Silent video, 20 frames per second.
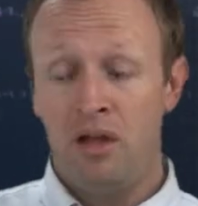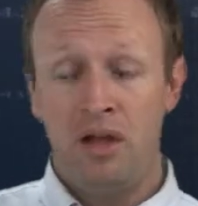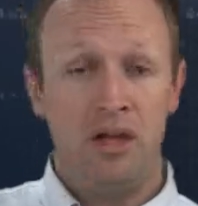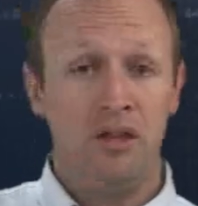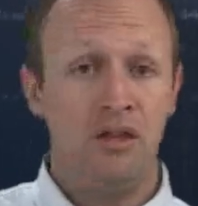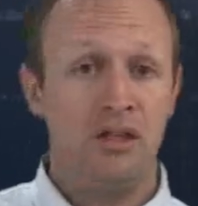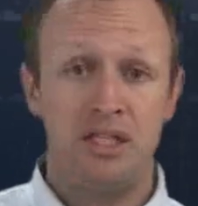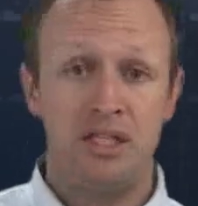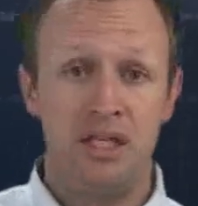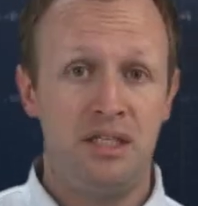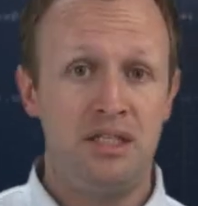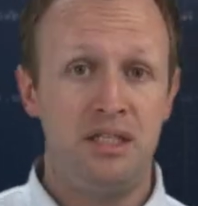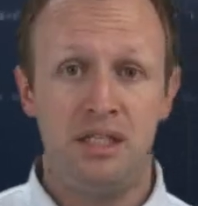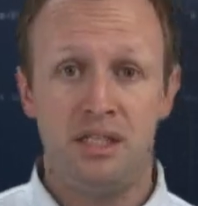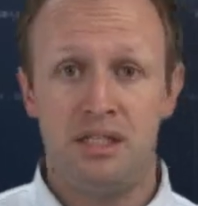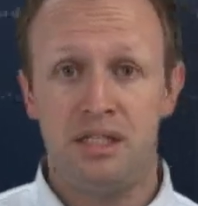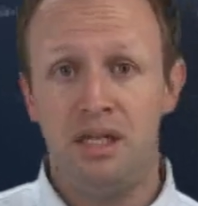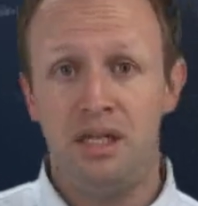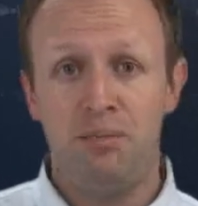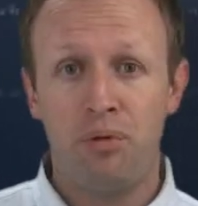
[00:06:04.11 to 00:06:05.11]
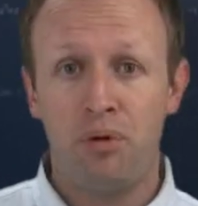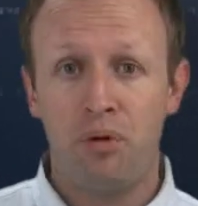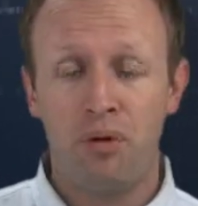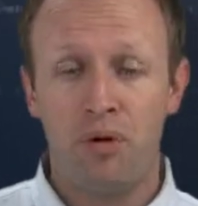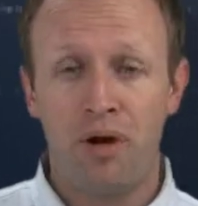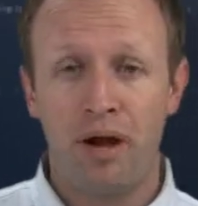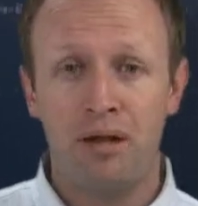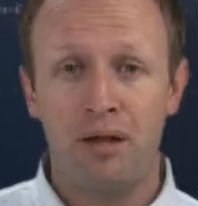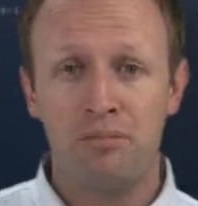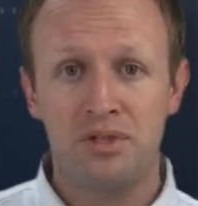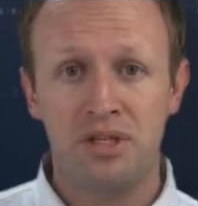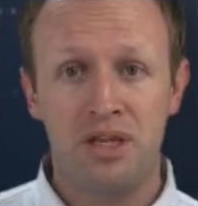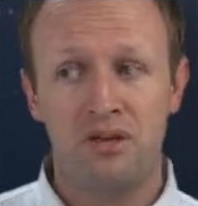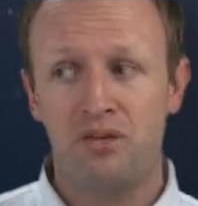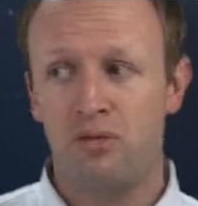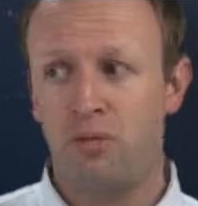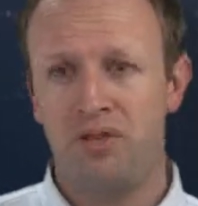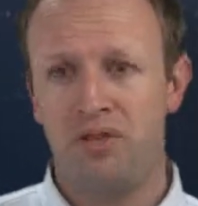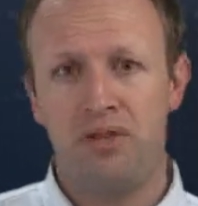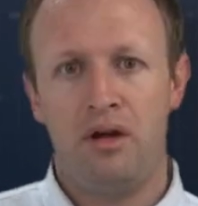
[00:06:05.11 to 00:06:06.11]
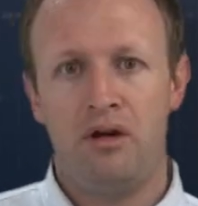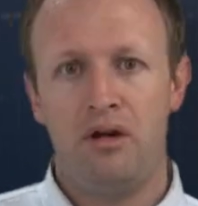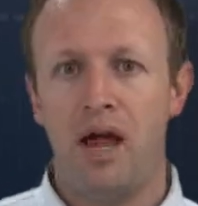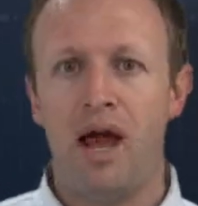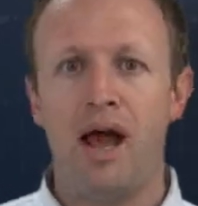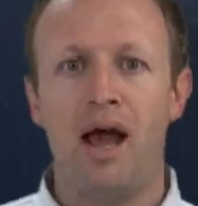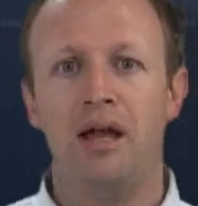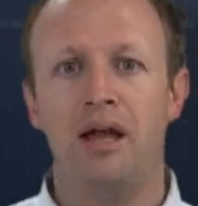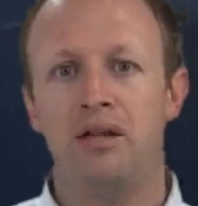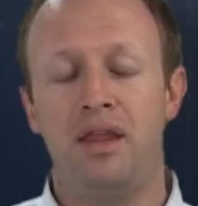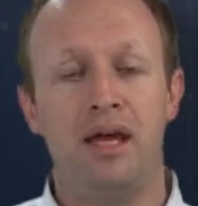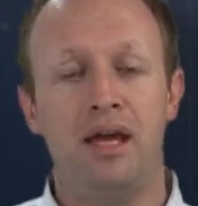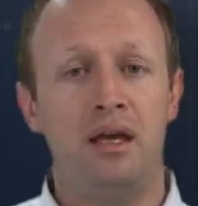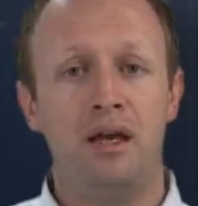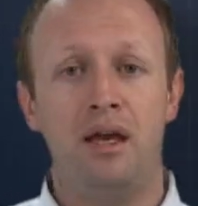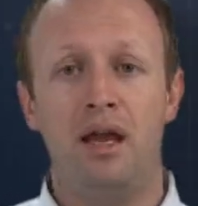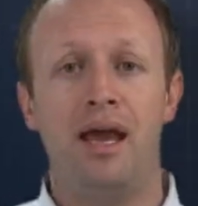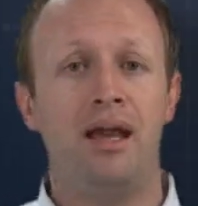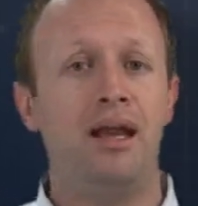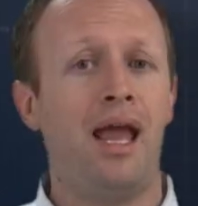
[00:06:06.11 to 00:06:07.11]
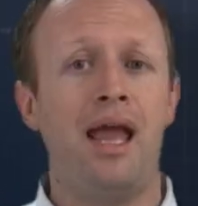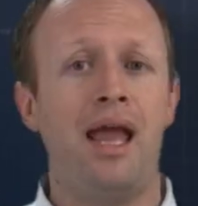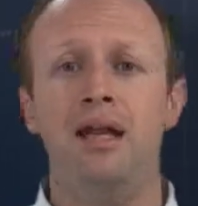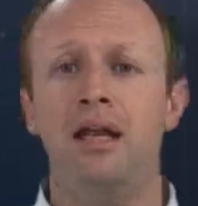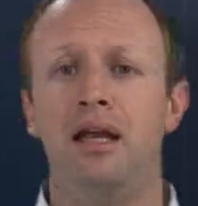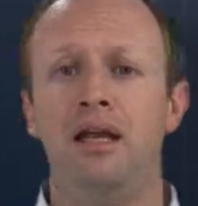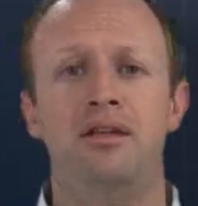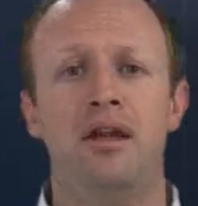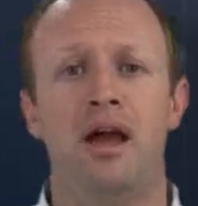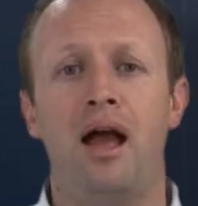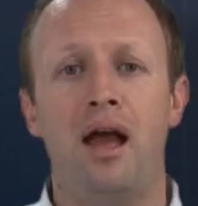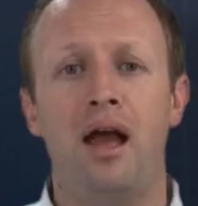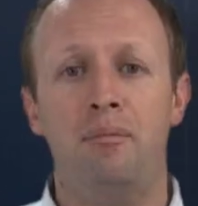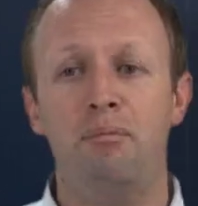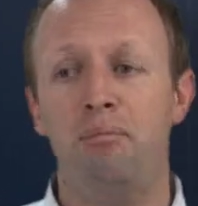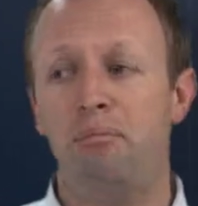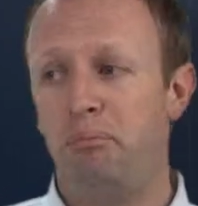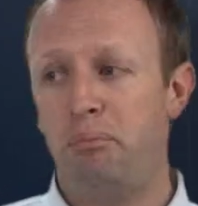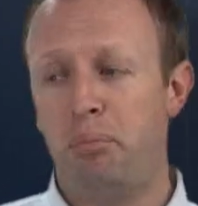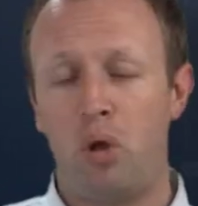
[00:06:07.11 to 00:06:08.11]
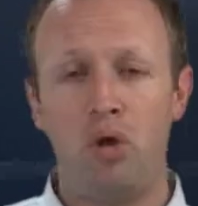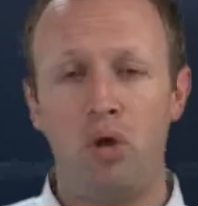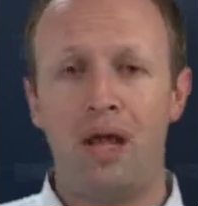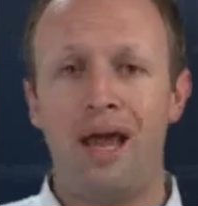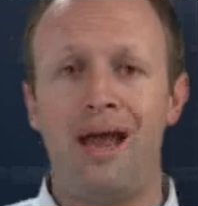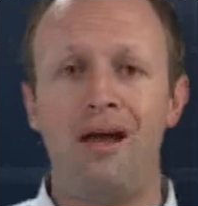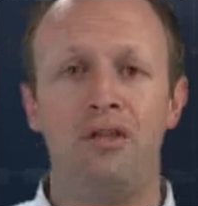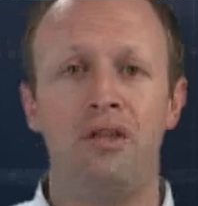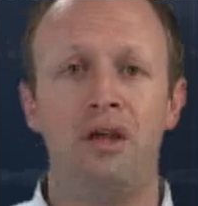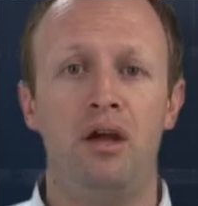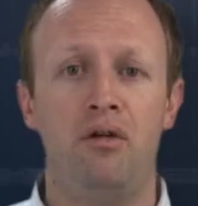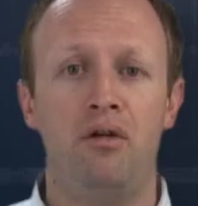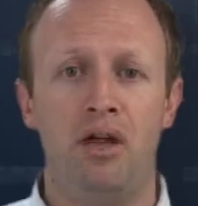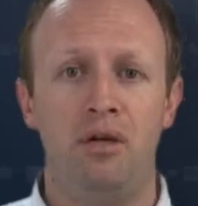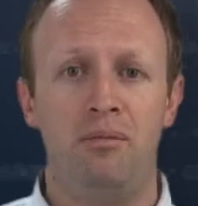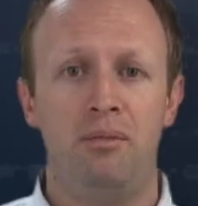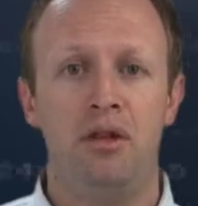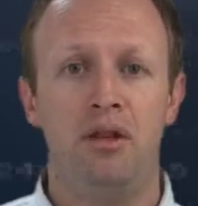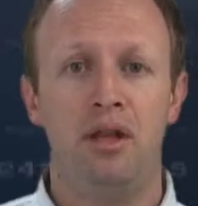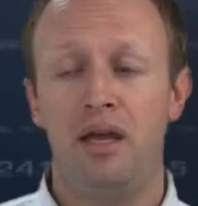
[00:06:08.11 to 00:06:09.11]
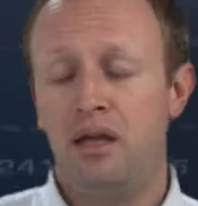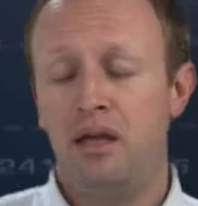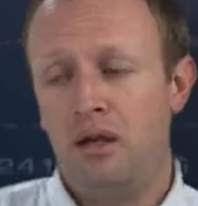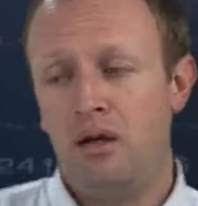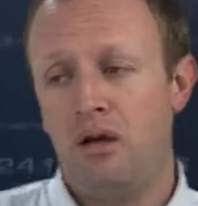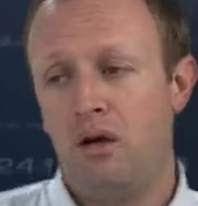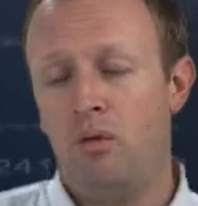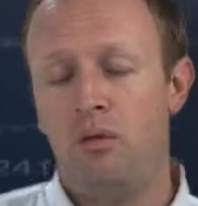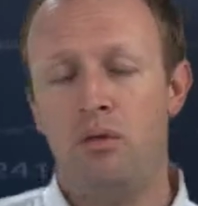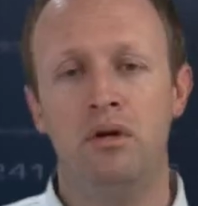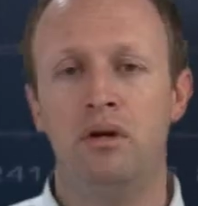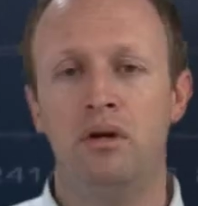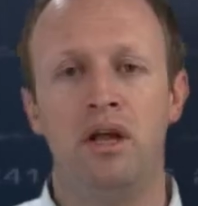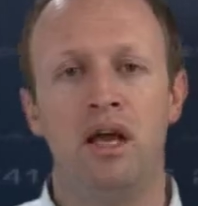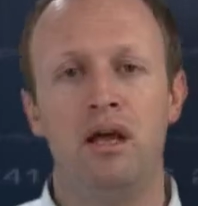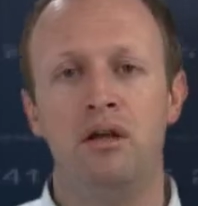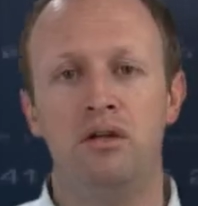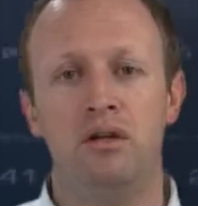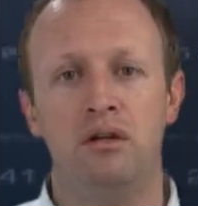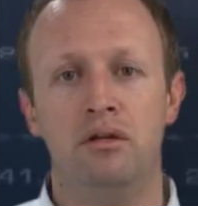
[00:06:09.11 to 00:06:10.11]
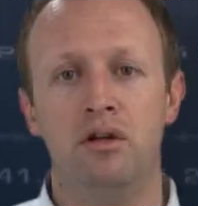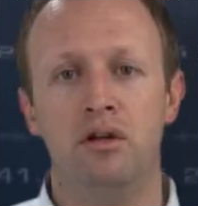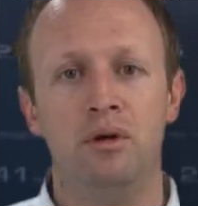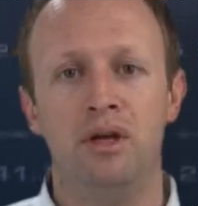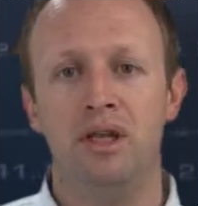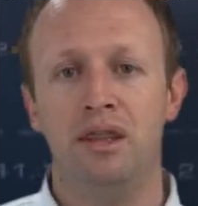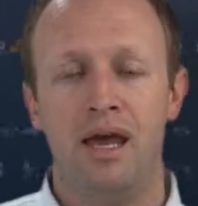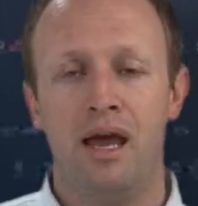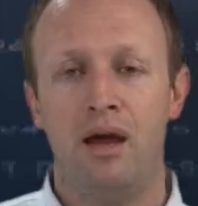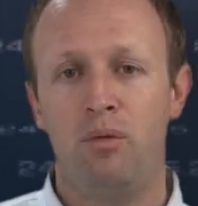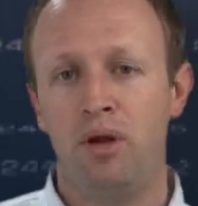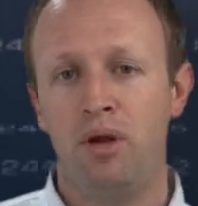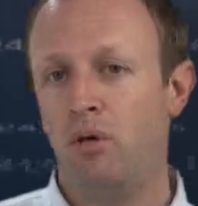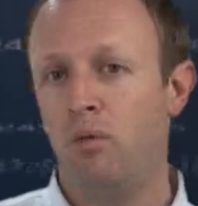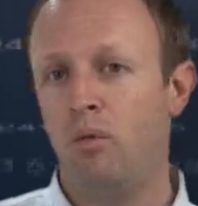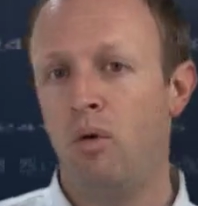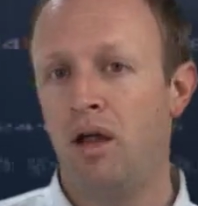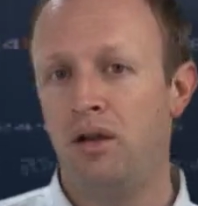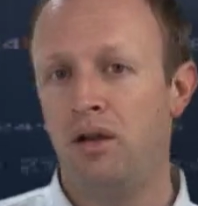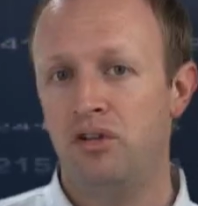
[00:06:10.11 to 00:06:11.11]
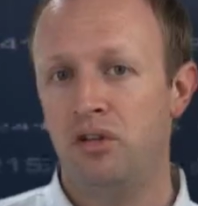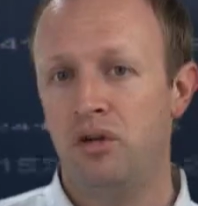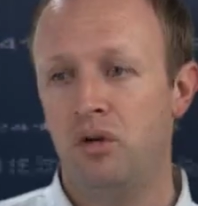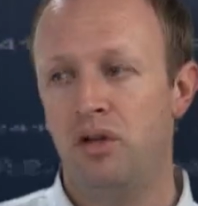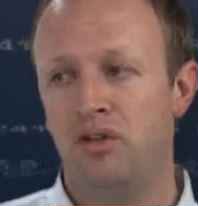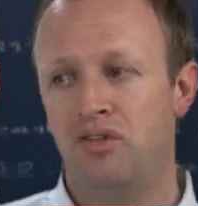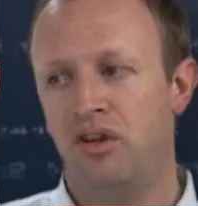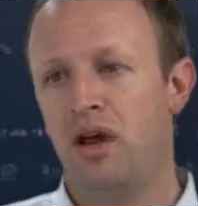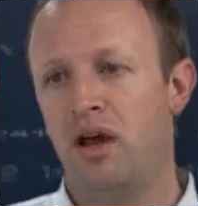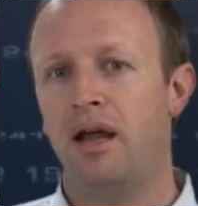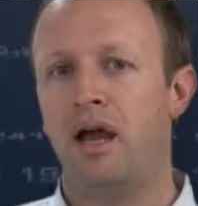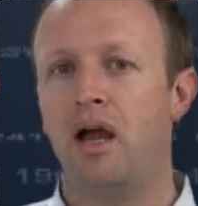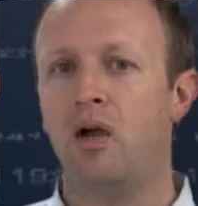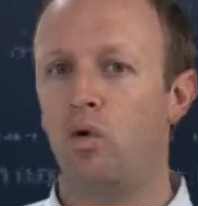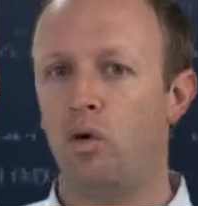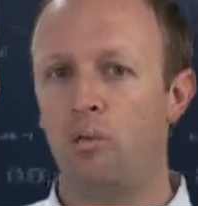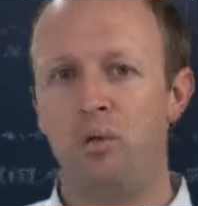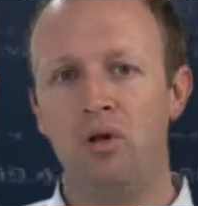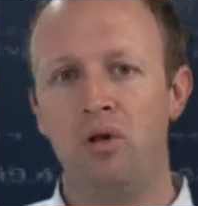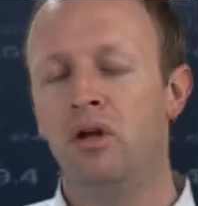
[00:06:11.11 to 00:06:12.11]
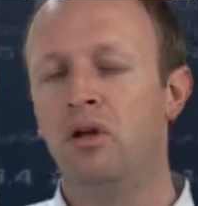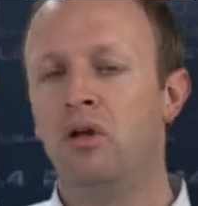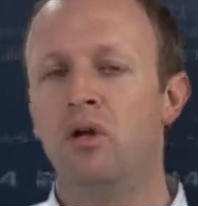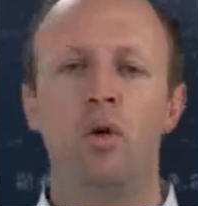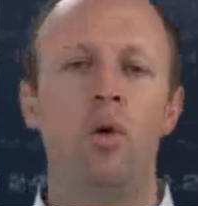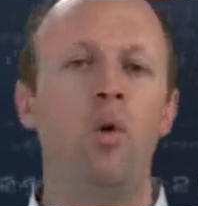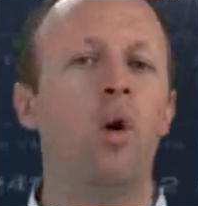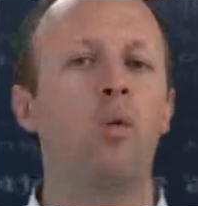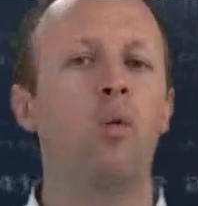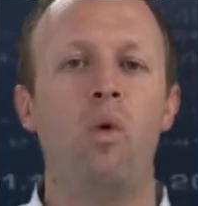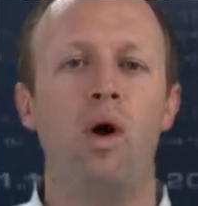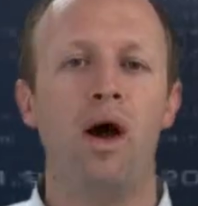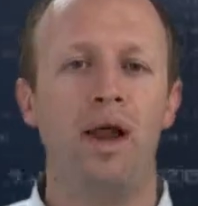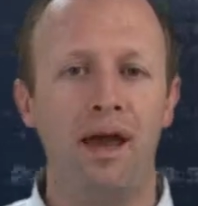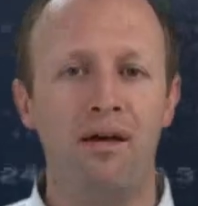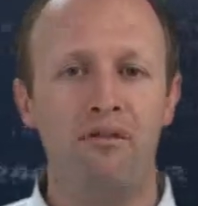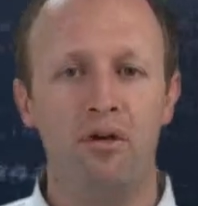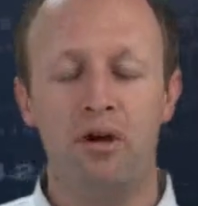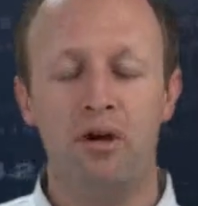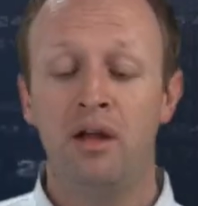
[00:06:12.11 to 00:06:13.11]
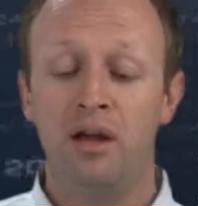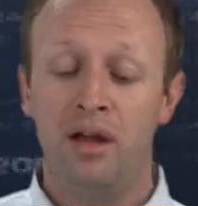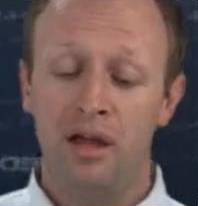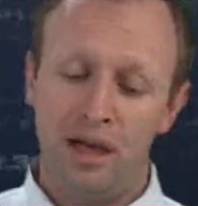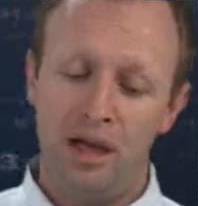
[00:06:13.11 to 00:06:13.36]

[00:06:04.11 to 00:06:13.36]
In the CCC programs, guess what? They're not. They can at any time pull out of the agreement. They can go, we're done doing that. We don't want to. It's not equitable or whatever.